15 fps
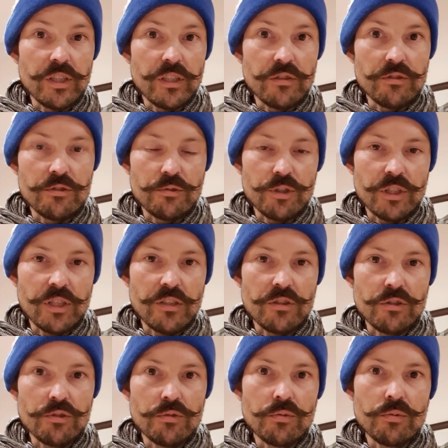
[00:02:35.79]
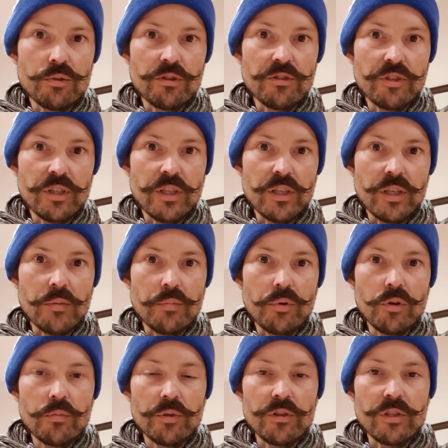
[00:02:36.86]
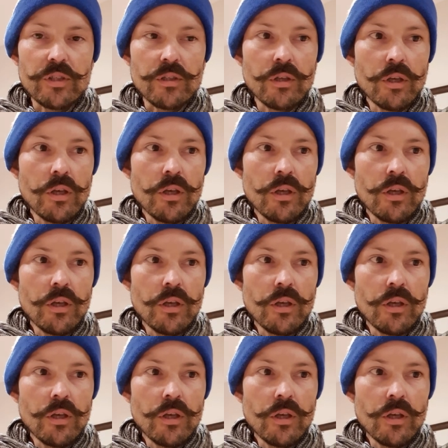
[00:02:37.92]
industry that you would seek employment in